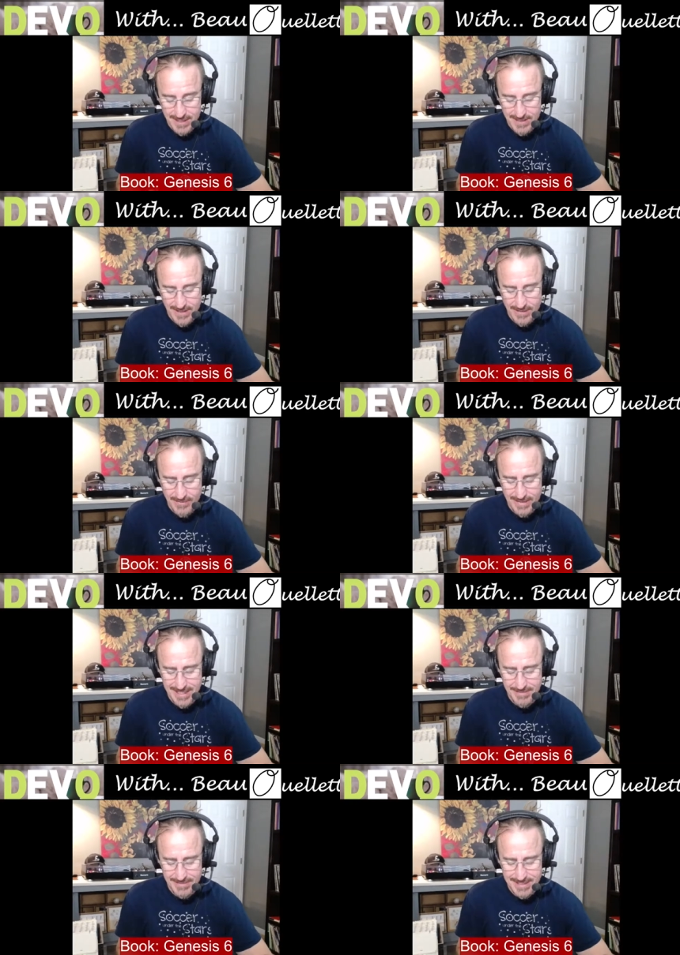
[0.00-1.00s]
So here we
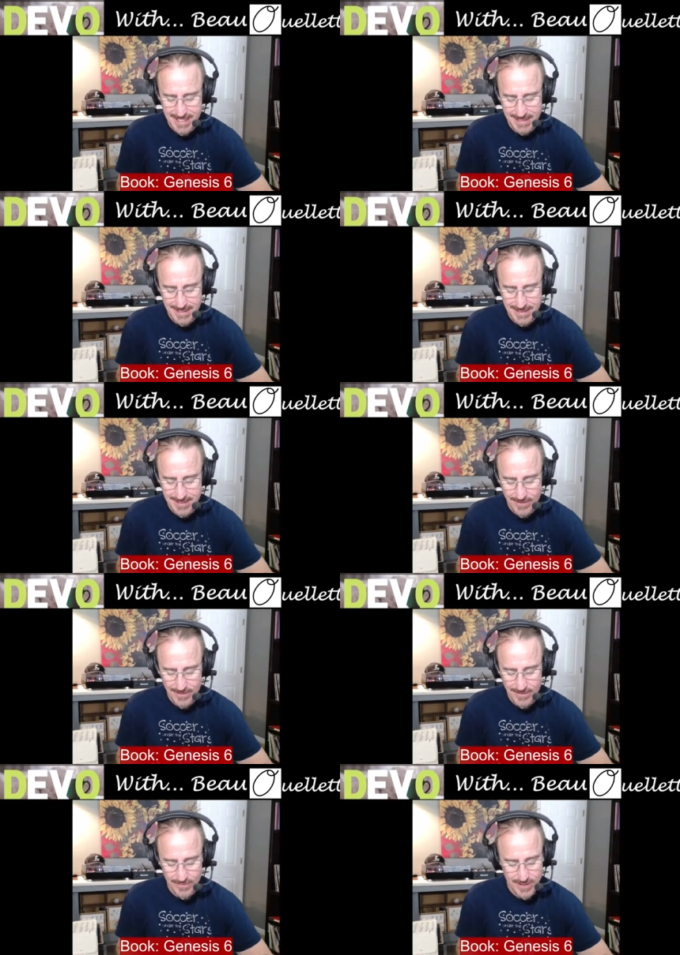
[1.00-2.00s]
keep saying this the
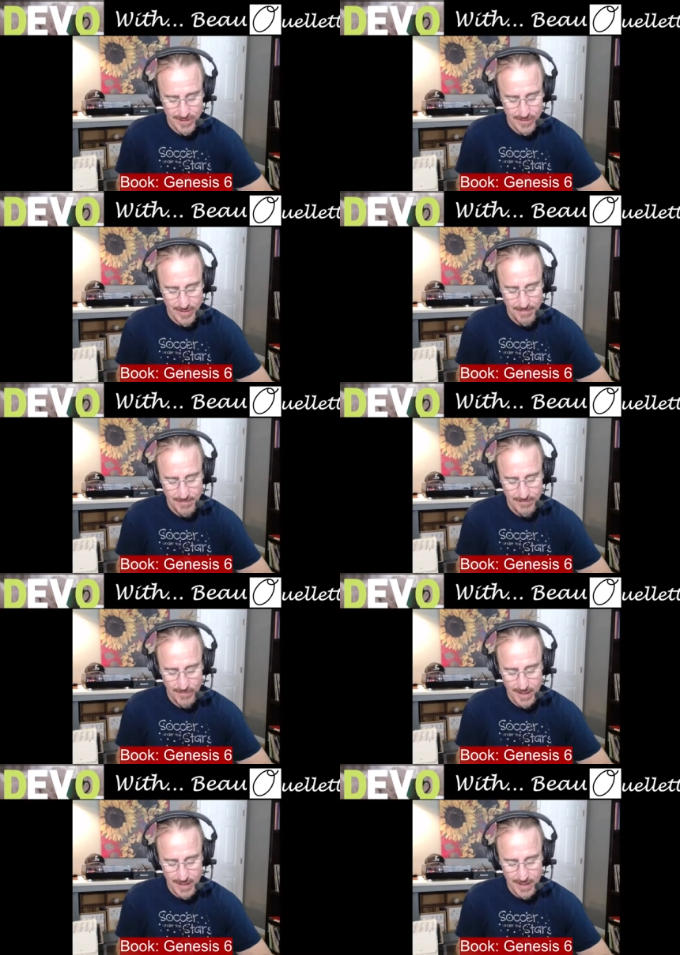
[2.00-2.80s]
earth was corrupt before